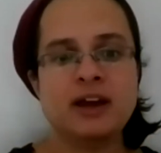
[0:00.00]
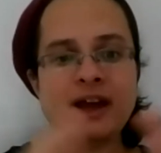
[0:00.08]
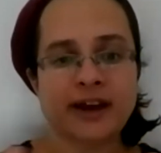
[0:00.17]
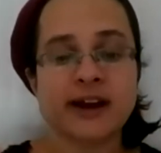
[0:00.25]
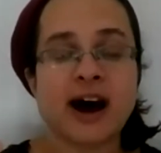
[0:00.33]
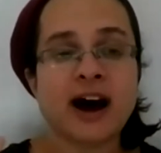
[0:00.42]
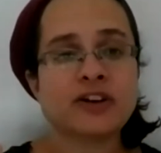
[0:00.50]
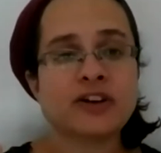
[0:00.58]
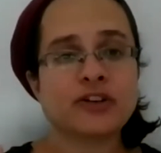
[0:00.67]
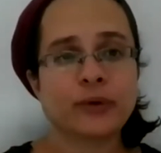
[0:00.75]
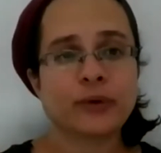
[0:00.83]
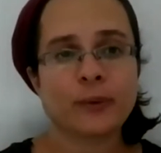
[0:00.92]
and
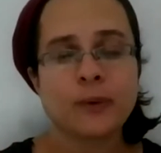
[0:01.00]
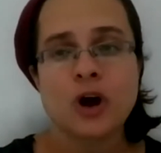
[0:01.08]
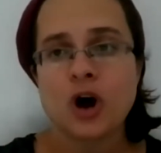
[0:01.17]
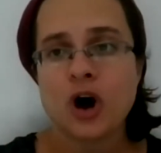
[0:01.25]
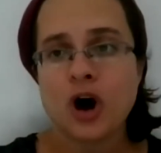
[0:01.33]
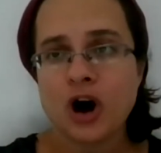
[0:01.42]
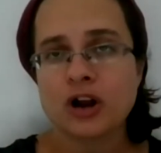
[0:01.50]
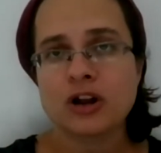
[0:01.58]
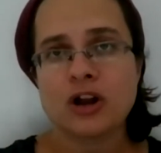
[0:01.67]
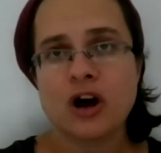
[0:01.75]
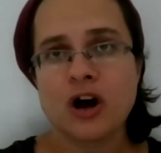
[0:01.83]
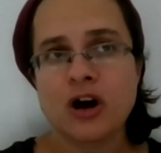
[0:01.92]
undo
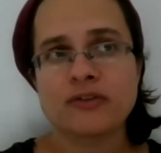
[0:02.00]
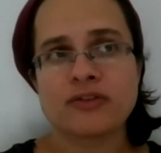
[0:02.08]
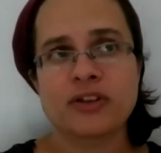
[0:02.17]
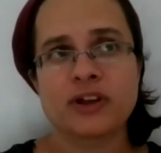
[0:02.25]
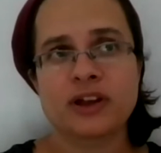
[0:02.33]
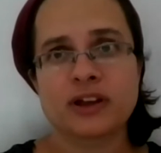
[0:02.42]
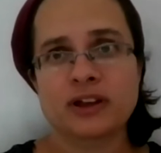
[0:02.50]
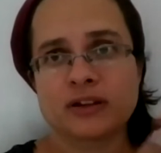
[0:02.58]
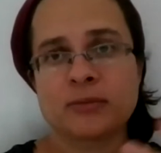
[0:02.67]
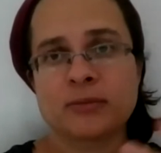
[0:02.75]
all of the